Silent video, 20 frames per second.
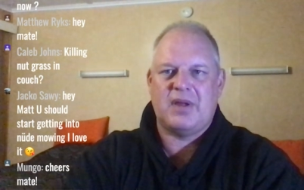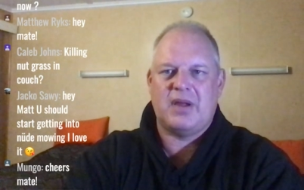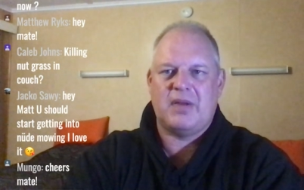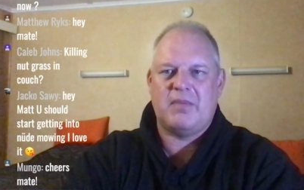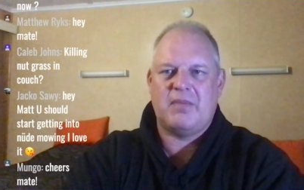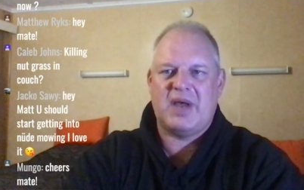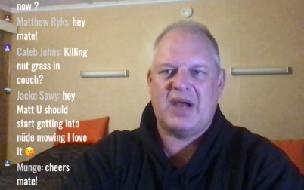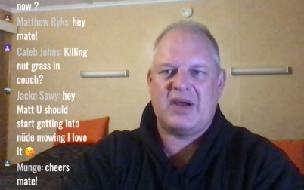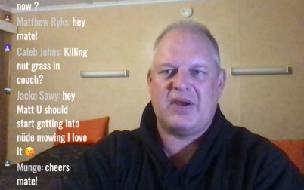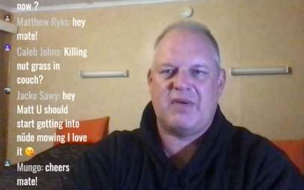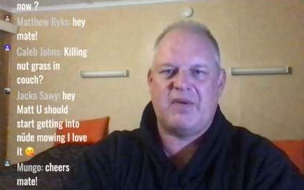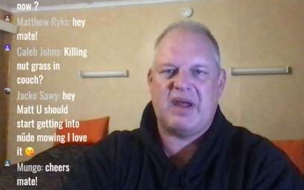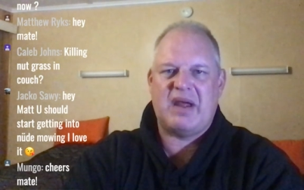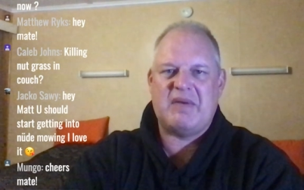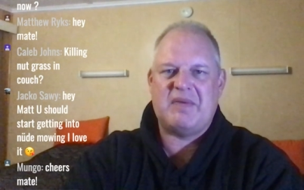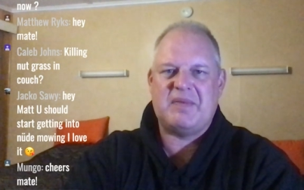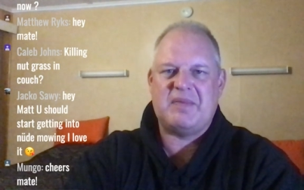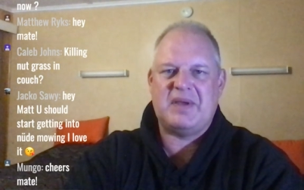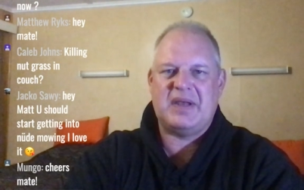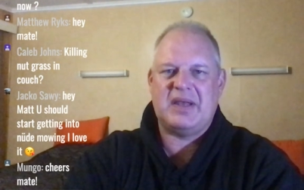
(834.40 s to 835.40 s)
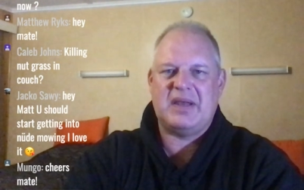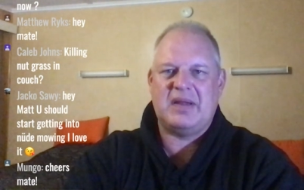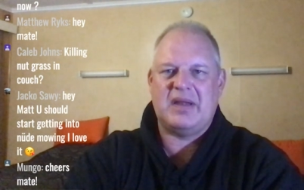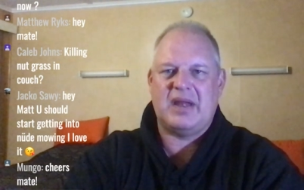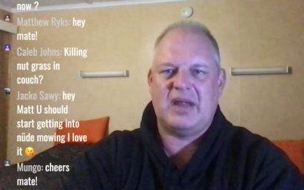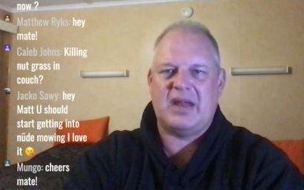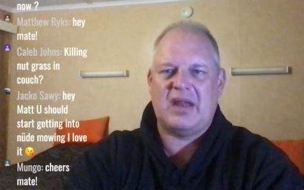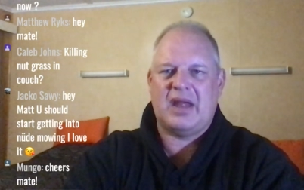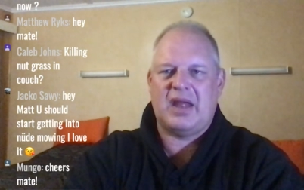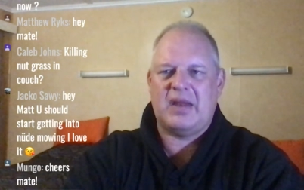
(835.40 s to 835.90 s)
muck around with me
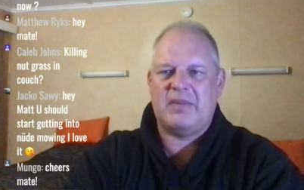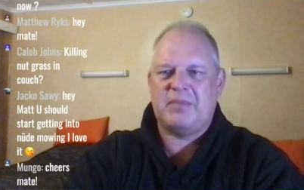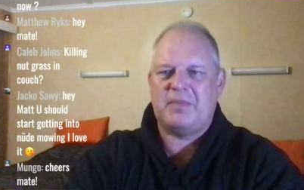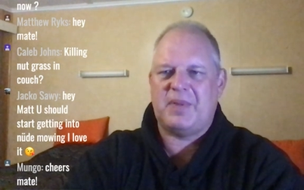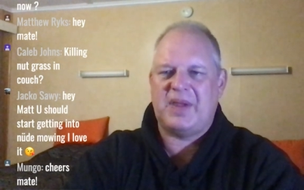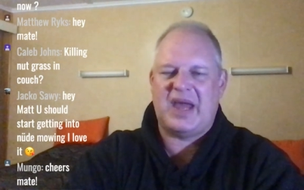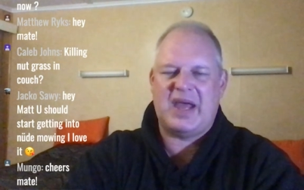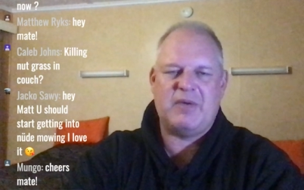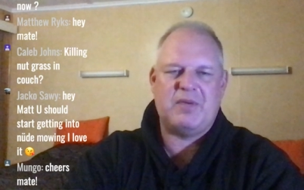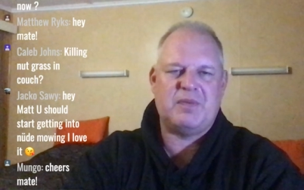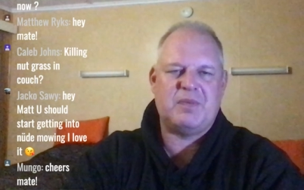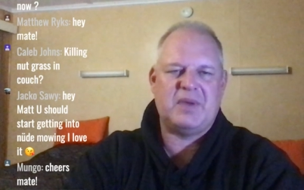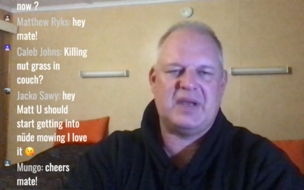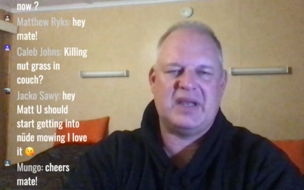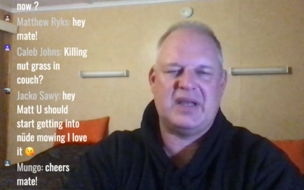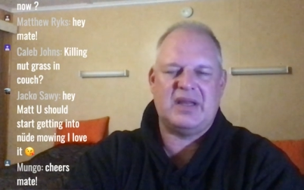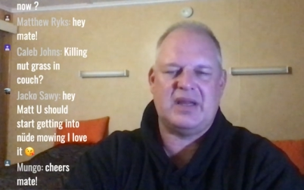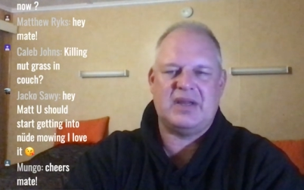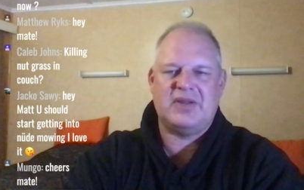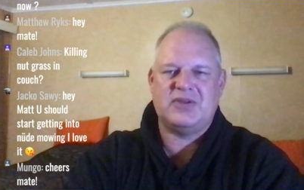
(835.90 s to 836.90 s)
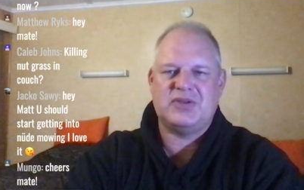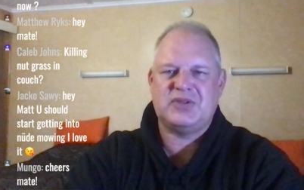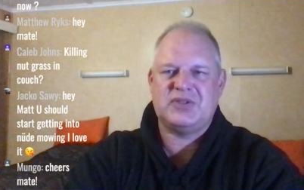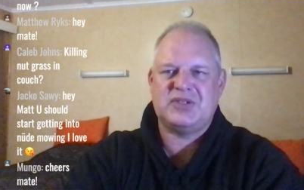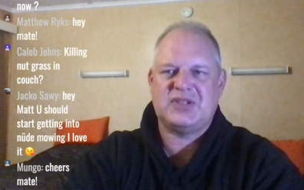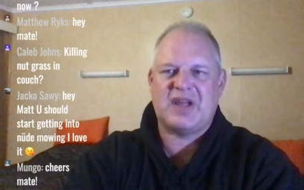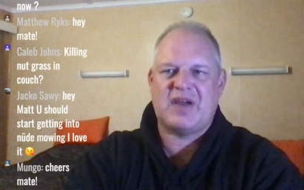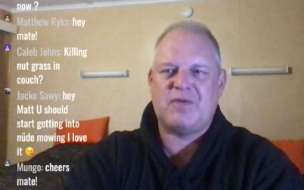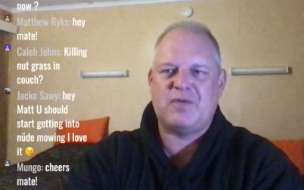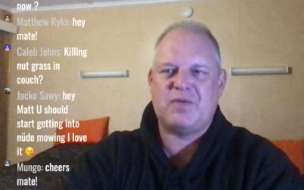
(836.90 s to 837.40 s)
and play with me and do
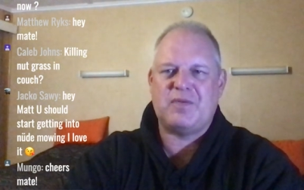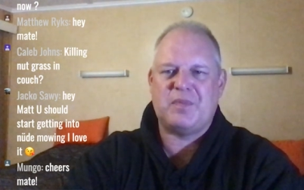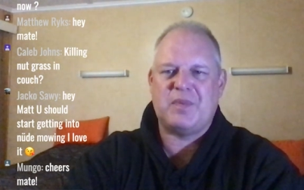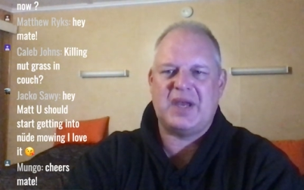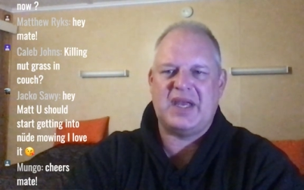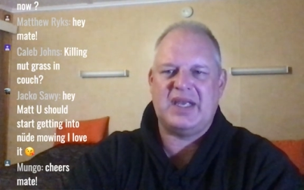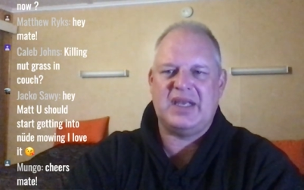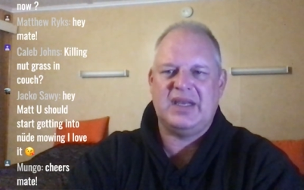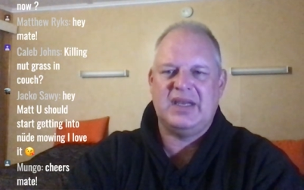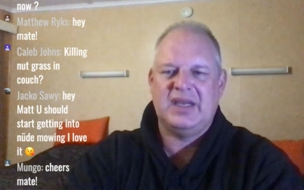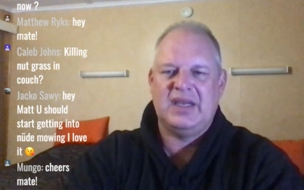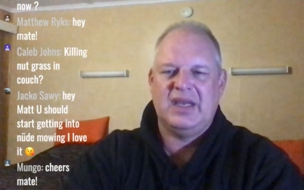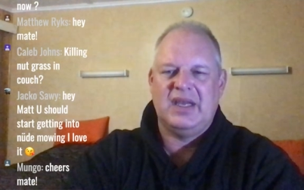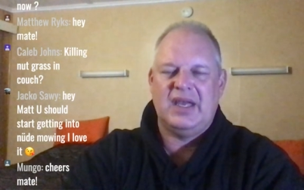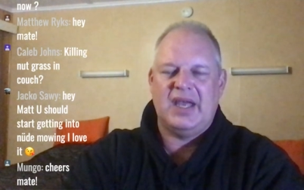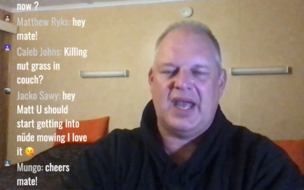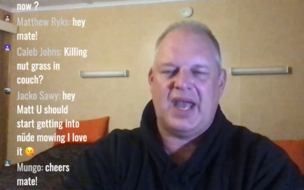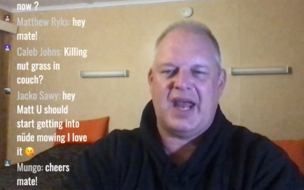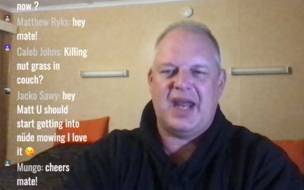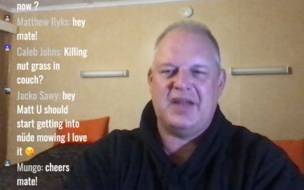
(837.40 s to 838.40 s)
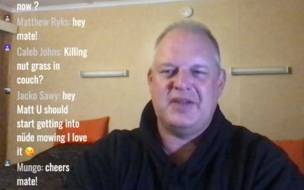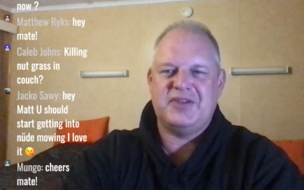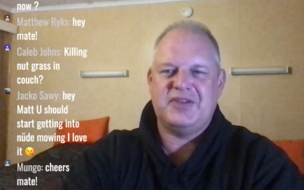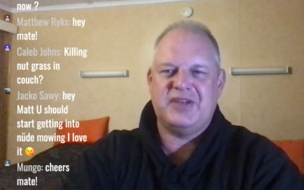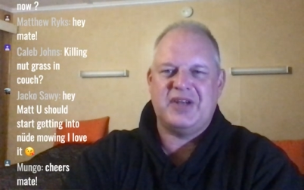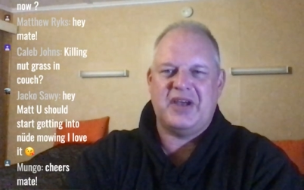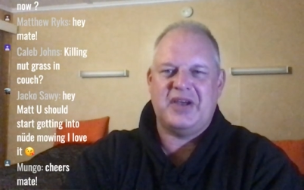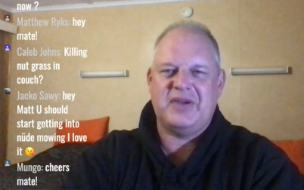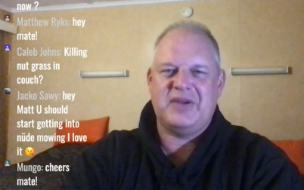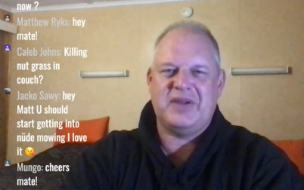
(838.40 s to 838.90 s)
stuff with me. And
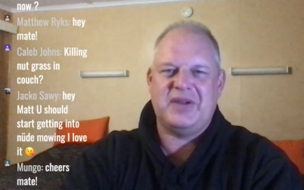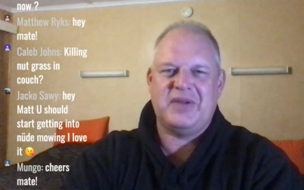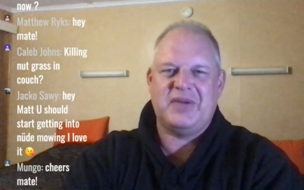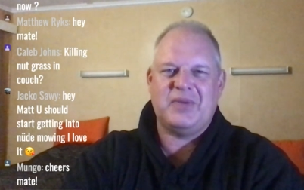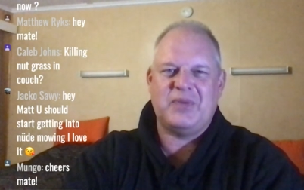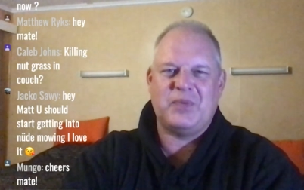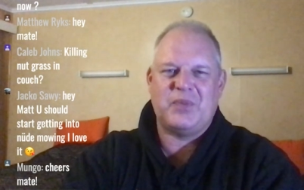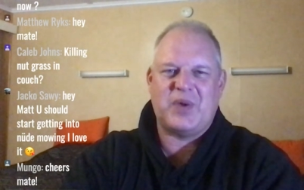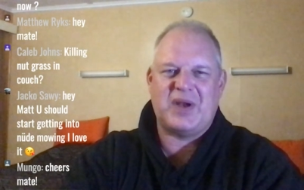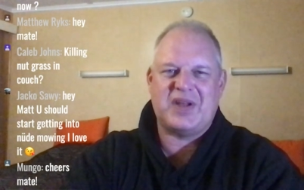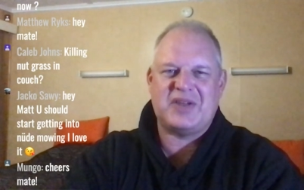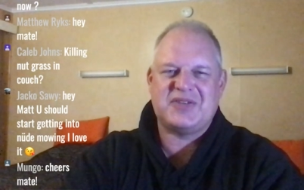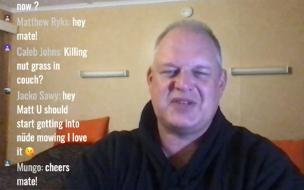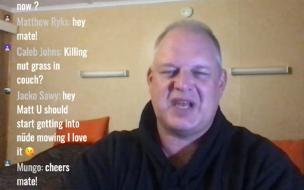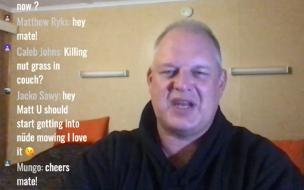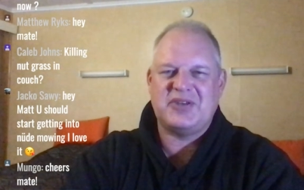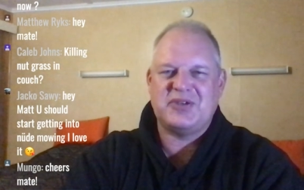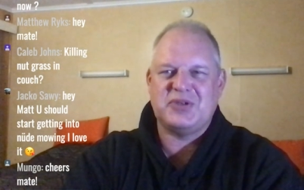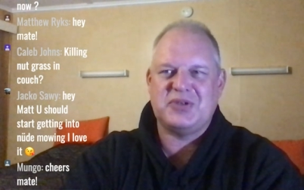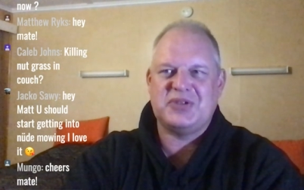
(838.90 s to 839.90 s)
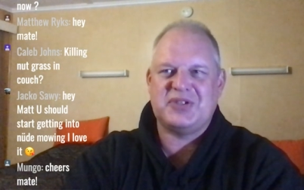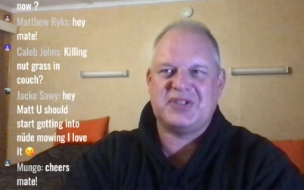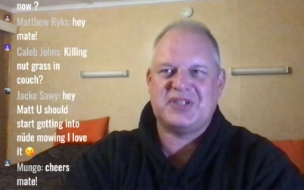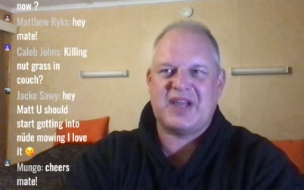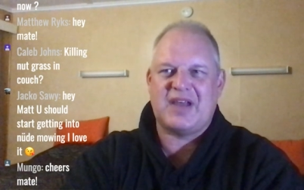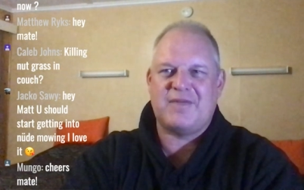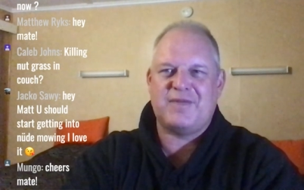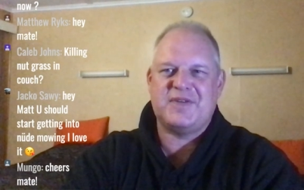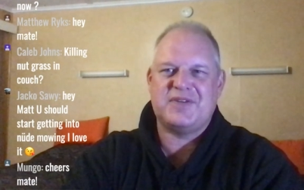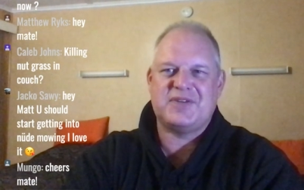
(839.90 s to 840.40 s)
when I say do
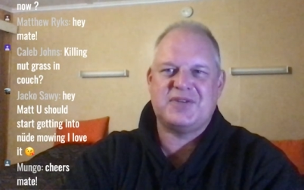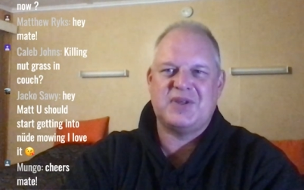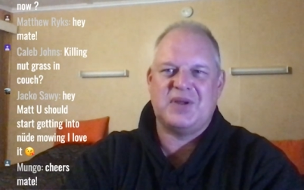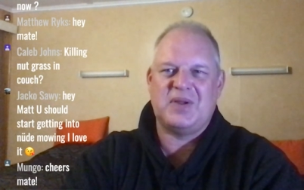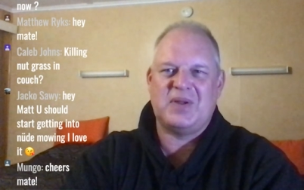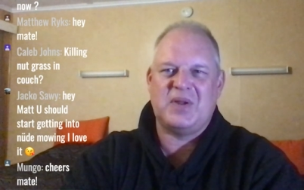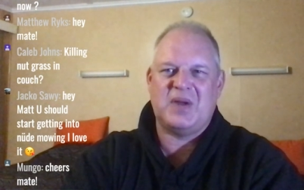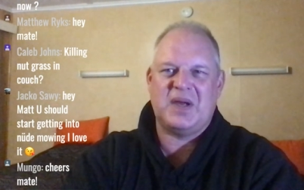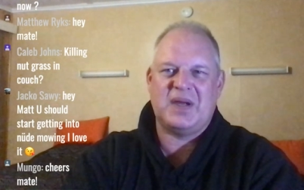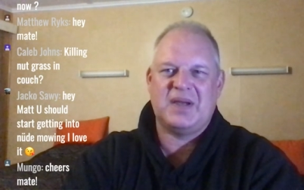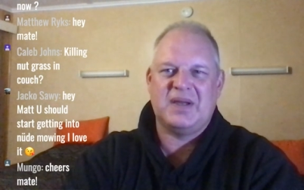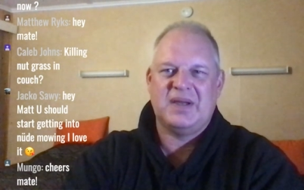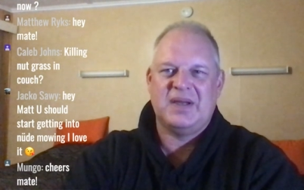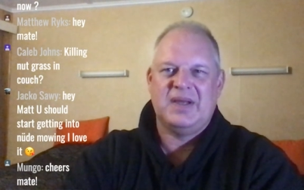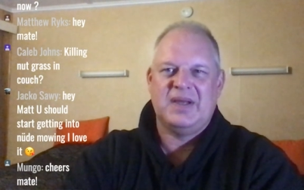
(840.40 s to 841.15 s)
stuff, it's not like